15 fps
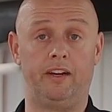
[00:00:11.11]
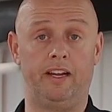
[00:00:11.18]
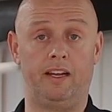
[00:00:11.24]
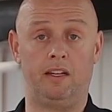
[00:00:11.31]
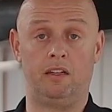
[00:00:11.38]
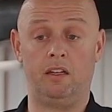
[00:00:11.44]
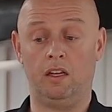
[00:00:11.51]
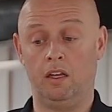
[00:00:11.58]

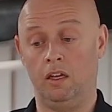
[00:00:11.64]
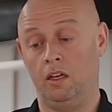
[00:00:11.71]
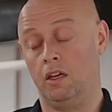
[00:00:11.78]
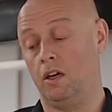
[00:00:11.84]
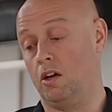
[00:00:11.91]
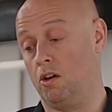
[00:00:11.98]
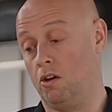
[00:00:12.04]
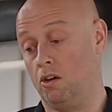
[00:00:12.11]
it
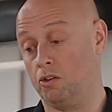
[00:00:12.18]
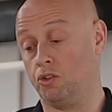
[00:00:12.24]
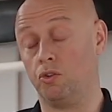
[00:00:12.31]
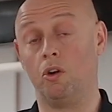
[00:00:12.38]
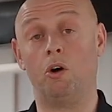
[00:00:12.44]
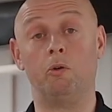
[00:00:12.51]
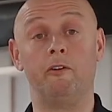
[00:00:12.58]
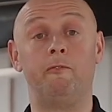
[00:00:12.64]
or
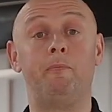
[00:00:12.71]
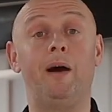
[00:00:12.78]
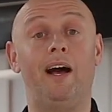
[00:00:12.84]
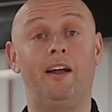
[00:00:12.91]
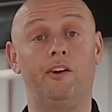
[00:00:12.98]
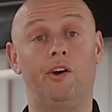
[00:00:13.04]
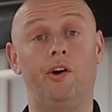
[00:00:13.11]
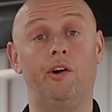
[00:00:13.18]
draw with
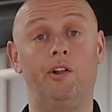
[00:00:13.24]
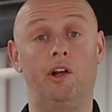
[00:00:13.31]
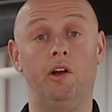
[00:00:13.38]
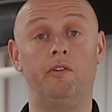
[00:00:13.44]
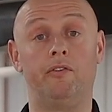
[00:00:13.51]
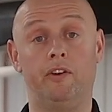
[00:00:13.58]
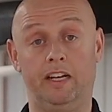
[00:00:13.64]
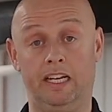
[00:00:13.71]
pen all
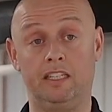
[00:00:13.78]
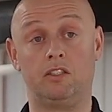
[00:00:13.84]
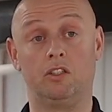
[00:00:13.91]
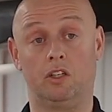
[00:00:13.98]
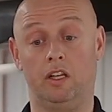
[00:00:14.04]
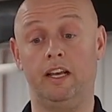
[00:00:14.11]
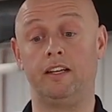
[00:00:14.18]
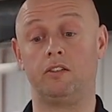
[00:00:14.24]
over it,
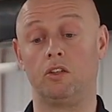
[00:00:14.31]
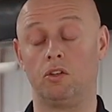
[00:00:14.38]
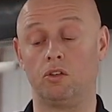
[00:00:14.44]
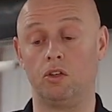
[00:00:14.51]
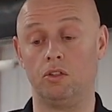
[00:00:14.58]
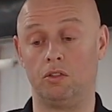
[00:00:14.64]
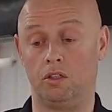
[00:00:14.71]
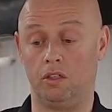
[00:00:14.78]
it's a
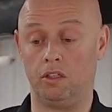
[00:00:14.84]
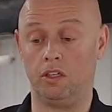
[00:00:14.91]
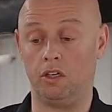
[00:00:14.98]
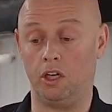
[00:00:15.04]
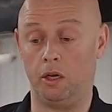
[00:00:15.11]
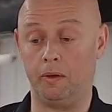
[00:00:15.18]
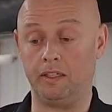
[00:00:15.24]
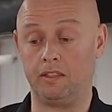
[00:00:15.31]
good, you
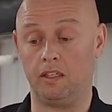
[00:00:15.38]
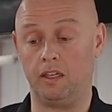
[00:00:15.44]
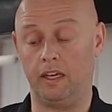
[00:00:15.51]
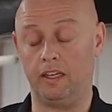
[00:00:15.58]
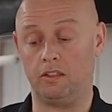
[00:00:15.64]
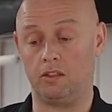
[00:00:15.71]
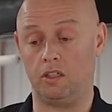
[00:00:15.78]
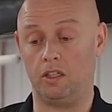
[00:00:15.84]
know, it's
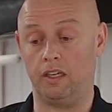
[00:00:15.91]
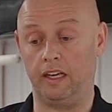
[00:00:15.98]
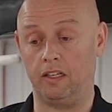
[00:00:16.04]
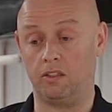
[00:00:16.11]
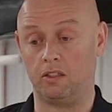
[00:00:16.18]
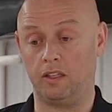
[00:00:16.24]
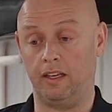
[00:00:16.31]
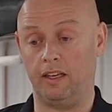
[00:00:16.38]

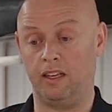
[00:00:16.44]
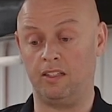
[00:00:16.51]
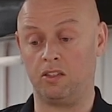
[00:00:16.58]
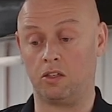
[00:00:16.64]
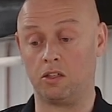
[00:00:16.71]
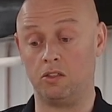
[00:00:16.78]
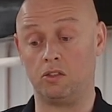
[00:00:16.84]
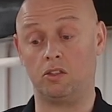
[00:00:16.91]

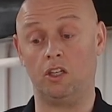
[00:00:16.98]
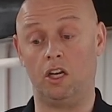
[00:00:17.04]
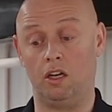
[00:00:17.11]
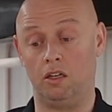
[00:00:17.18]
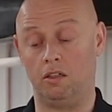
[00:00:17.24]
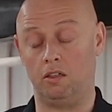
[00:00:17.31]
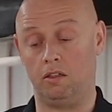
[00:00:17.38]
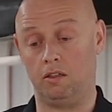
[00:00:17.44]
a
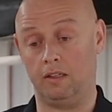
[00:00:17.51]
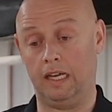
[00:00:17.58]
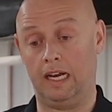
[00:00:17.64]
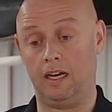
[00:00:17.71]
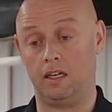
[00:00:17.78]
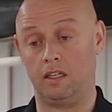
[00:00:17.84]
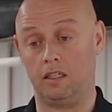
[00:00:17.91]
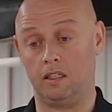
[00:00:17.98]
concern
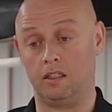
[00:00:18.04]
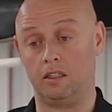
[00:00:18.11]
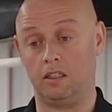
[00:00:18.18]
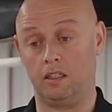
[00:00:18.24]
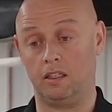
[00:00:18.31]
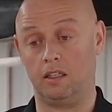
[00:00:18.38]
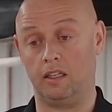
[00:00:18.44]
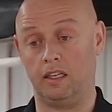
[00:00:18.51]
that
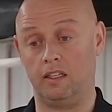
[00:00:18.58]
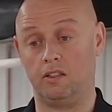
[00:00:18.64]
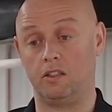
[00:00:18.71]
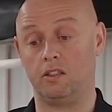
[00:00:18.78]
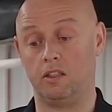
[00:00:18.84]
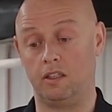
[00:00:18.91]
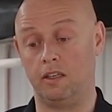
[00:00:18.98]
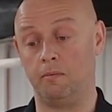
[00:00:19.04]

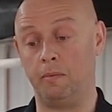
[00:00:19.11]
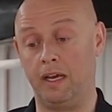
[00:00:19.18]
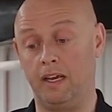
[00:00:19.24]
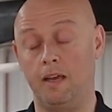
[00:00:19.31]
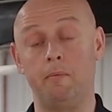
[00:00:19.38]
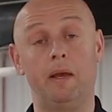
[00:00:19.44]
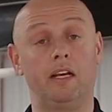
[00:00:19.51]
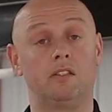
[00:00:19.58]
it
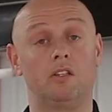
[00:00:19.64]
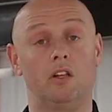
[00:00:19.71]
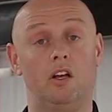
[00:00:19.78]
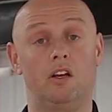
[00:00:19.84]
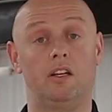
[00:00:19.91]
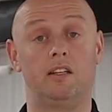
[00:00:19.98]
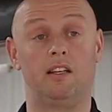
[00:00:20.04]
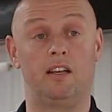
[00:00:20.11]
makes a
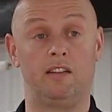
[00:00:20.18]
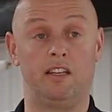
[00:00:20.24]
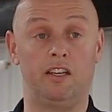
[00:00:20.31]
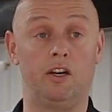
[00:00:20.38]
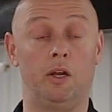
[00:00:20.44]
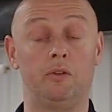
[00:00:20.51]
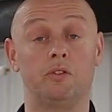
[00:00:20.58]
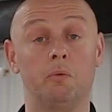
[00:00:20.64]
lot of, you
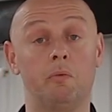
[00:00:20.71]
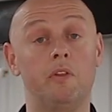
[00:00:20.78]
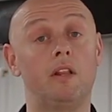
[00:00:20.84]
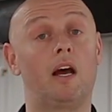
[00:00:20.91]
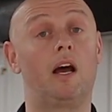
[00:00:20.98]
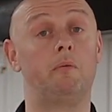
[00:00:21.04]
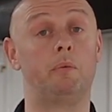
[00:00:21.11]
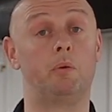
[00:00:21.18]
know, it's something that
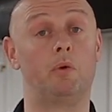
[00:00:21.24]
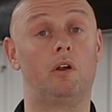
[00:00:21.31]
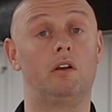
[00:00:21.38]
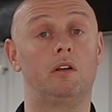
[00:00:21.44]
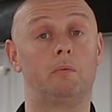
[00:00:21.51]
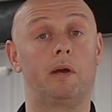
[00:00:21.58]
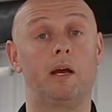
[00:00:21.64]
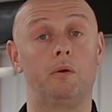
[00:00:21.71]
I'd be
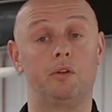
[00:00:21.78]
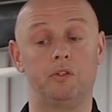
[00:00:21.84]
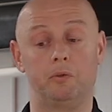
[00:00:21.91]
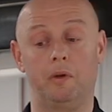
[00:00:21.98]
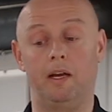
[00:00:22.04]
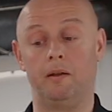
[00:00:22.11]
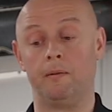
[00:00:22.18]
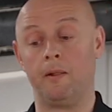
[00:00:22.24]
worried about as
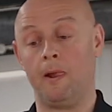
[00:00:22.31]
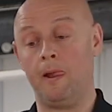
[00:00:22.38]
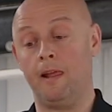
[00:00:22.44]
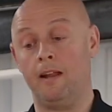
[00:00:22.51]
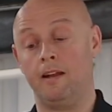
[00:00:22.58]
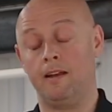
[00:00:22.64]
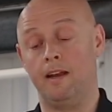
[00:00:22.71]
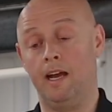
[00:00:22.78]
well.
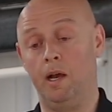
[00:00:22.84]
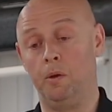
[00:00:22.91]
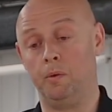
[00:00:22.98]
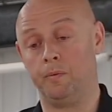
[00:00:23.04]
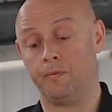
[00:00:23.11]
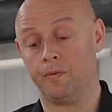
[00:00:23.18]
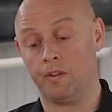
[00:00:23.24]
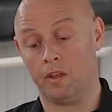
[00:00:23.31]
Now,
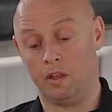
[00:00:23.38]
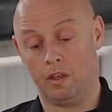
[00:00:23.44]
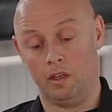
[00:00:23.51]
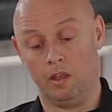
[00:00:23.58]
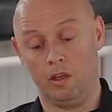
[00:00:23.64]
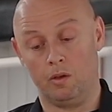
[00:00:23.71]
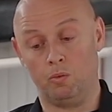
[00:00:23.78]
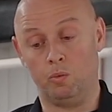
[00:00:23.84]

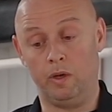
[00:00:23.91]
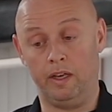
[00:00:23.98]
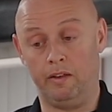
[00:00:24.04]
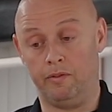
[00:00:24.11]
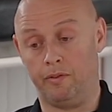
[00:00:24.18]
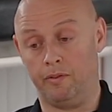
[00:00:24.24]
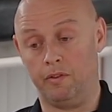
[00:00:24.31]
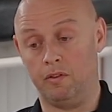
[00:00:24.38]

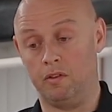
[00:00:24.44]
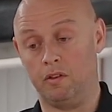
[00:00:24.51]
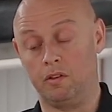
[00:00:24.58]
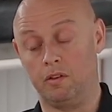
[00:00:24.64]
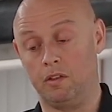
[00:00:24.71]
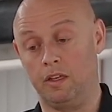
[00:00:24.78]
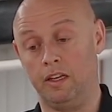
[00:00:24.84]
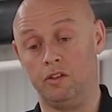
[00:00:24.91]

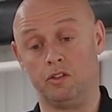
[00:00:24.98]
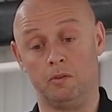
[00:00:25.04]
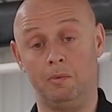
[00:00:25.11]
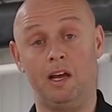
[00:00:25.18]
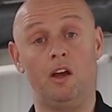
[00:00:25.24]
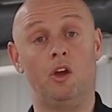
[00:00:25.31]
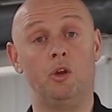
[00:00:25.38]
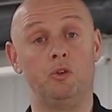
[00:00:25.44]
it doesn't
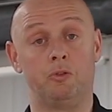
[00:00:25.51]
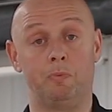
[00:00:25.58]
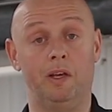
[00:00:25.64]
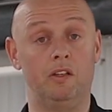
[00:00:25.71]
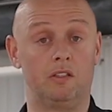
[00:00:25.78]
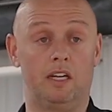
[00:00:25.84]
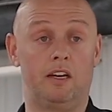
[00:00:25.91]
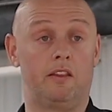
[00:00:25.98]
matter who
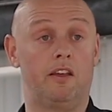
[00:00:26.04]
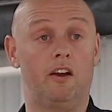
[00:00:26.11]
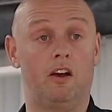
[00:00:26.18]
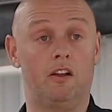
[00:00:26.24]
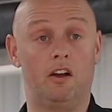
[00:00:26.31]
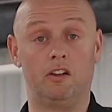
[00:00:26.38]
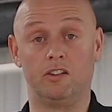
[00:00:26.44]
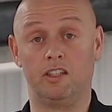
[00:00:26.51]
spills anything
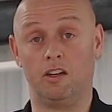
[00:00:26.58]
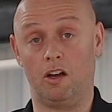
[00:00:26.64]
on